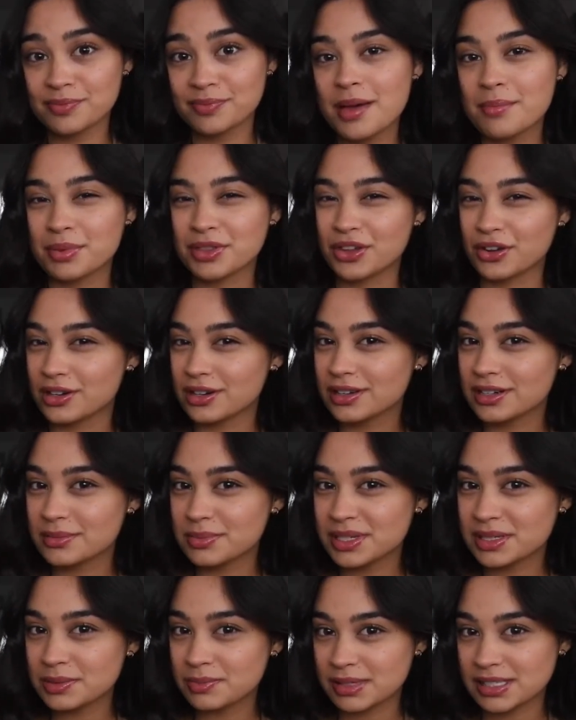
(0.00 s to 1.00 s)
But there are going to be
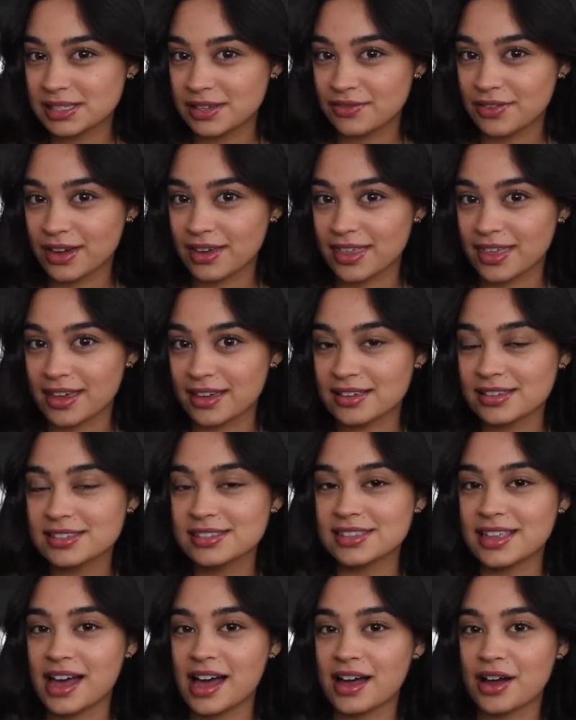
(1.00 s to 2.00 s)
specific things
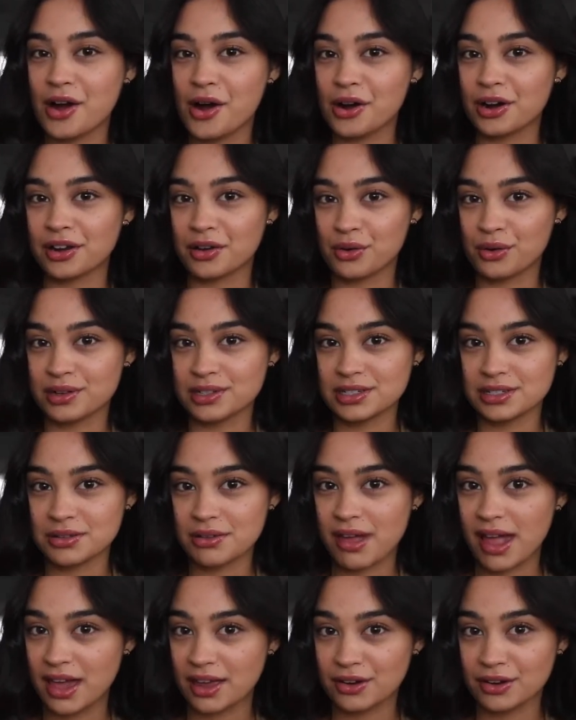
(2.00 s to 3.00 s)
that are going to
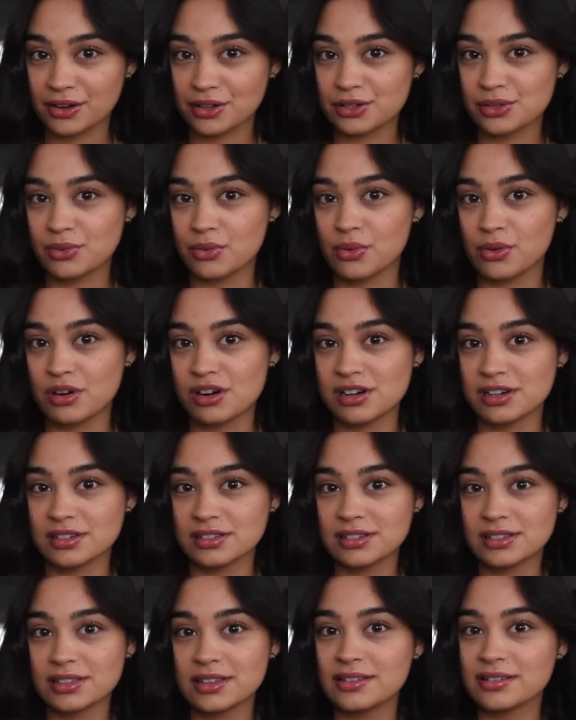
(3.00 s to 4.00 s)
cater
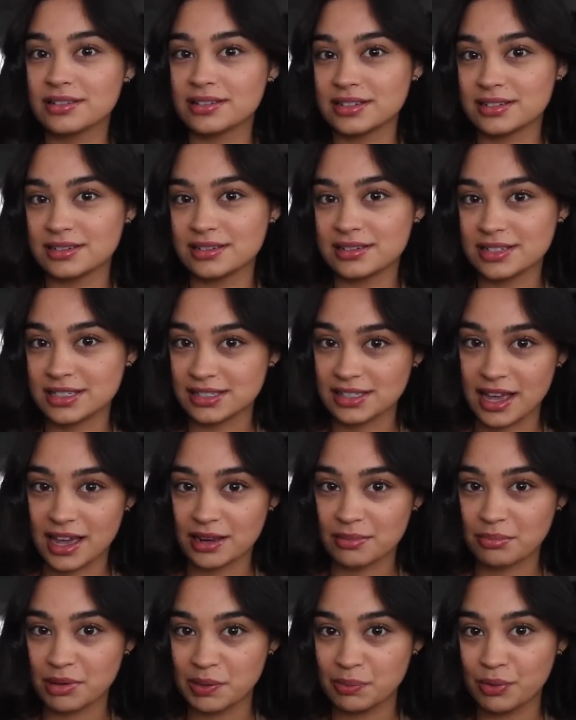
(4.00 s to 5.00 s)
towards design
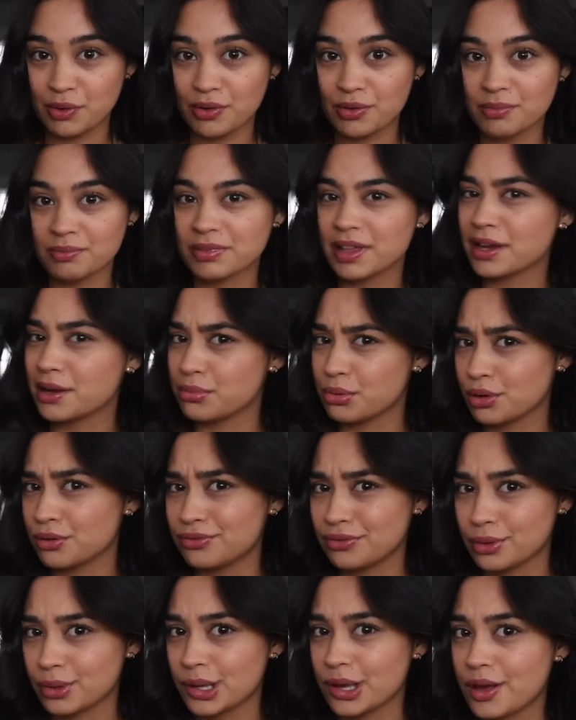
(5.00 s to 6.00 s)
people, like a
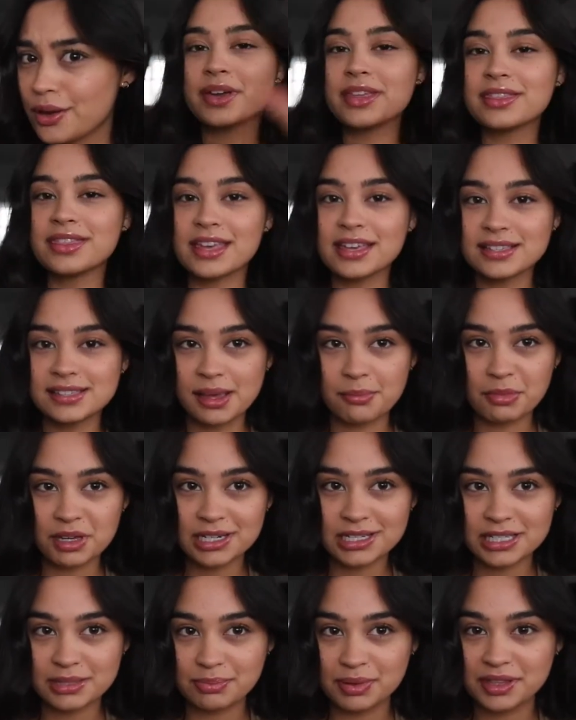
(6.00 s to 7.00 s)
portfolio. In this, I'm going
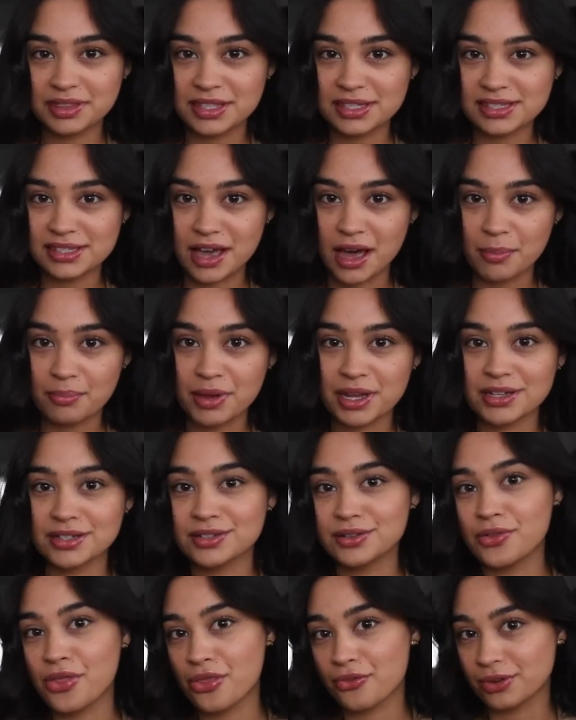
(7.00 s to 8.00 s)
to split this up into
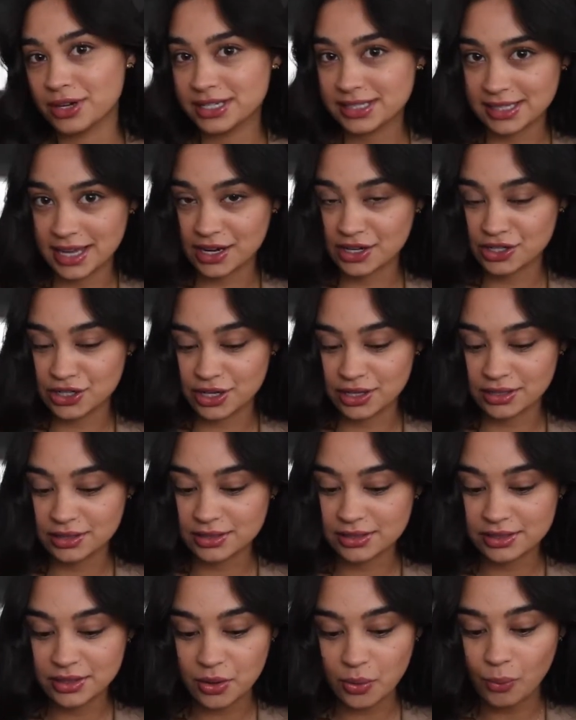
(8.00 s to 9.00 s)
3
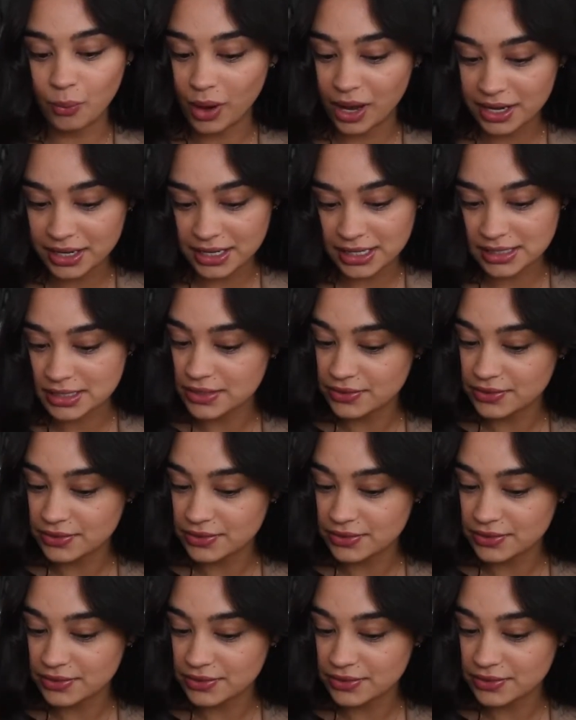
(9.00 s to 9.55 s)
sections. One is